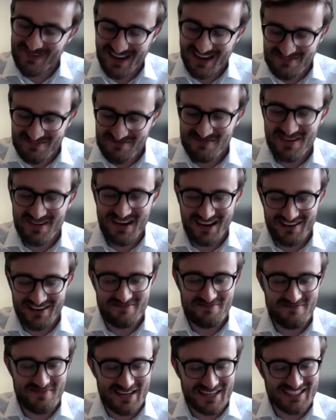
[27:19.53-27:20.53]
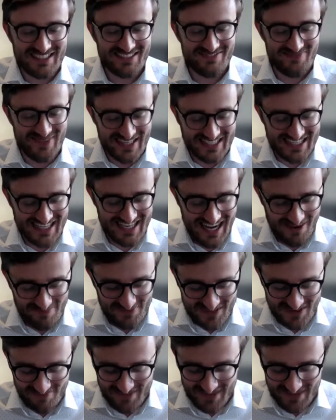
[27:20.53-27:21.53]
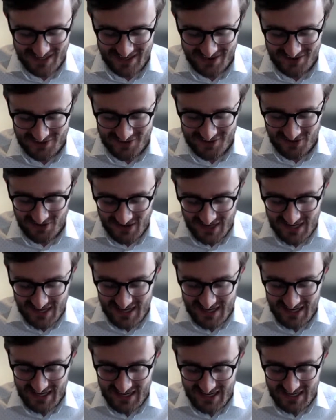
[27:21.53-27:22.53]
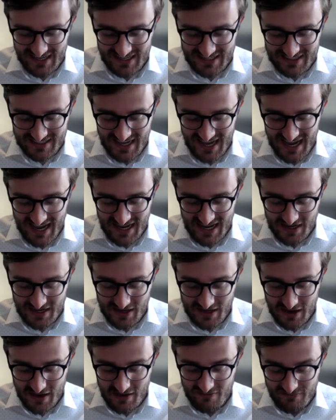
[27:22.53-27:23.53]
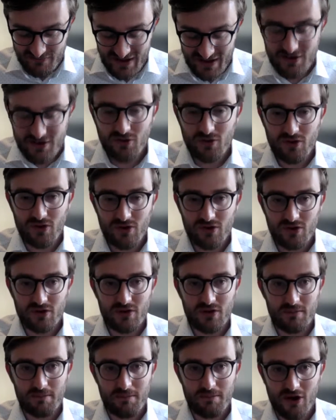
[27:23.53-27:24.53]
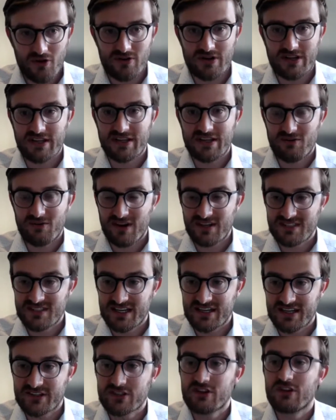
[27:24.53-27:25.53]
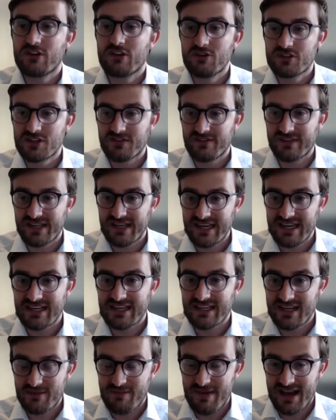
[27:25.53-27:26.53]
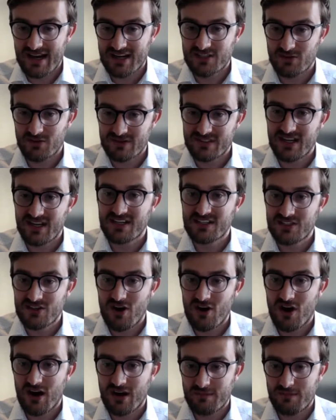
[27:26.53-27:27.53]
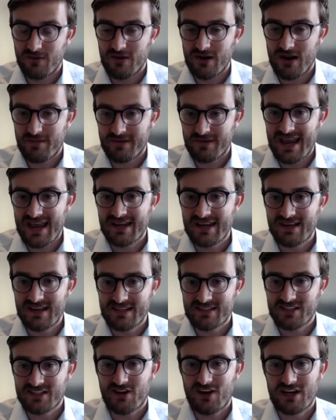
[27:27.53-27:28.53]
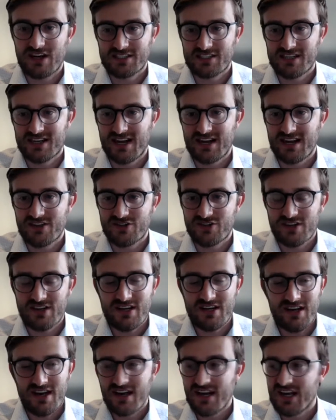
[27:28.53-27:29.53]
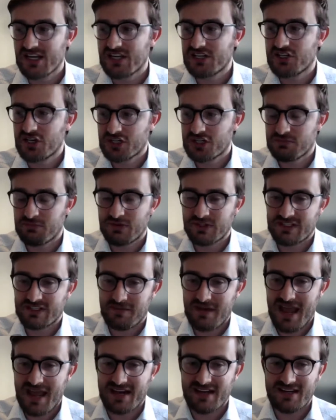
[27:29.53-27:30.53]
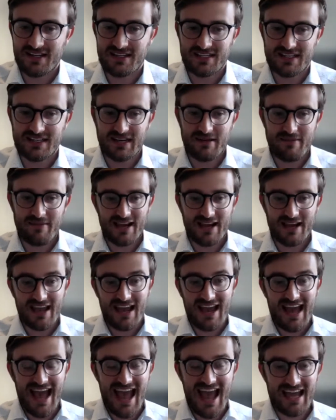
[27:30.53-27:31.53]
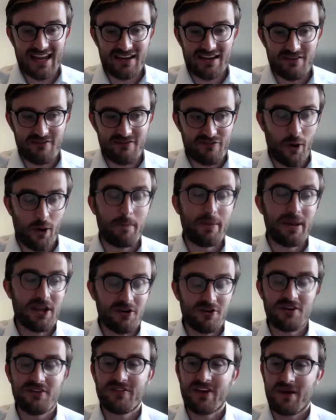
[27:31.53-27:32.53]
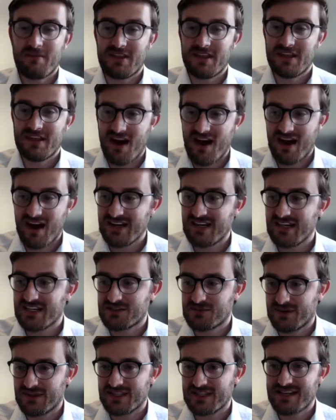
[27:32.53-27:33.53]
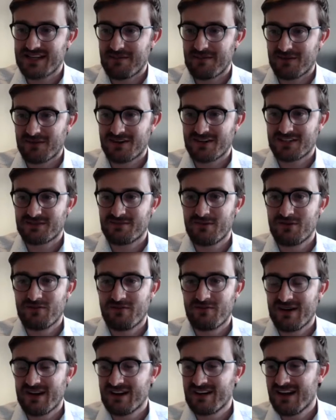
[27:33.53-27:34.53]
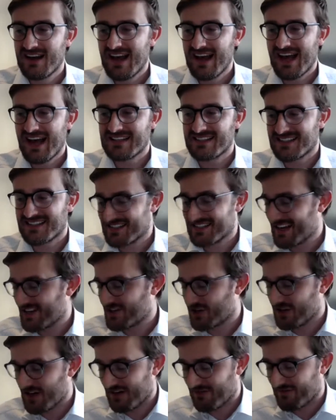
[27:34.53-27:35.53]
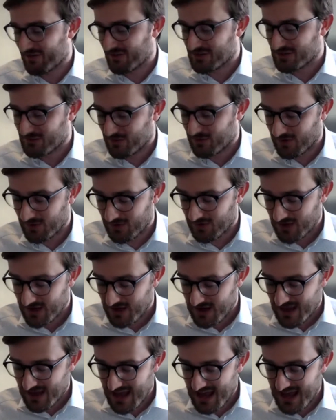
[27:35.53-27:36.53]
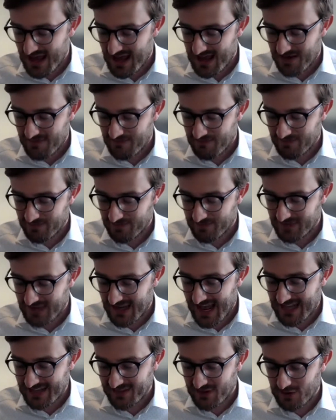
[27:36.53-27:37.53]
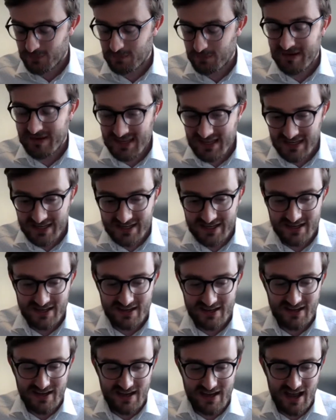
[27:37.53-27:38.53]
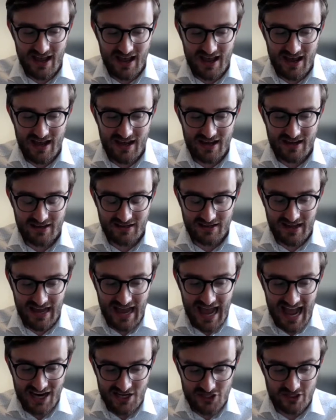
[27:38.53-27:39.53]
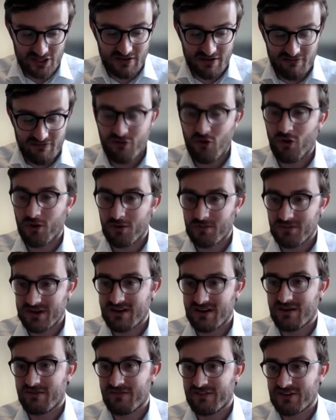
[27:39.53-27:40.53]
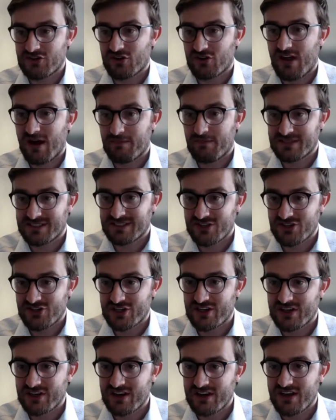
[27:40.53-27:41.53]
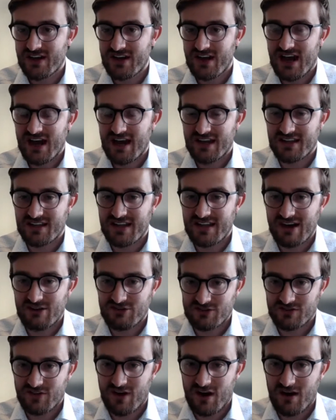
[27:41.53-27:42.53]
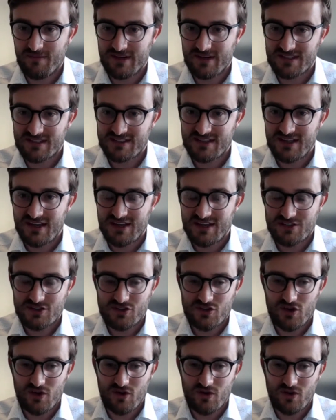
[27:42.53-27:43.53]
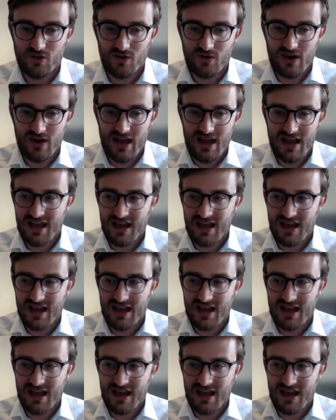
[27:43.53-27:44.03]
I'm mixing up something here. So it is a federal party that runs exclusively in Quebec. So it does not put up candidates across the country. It just puts up candidates in Quebec. And for a period of time in the 90s, when the separatist movement and secession efforts were at their peak, actually formed an official opposition in the House of Commons. So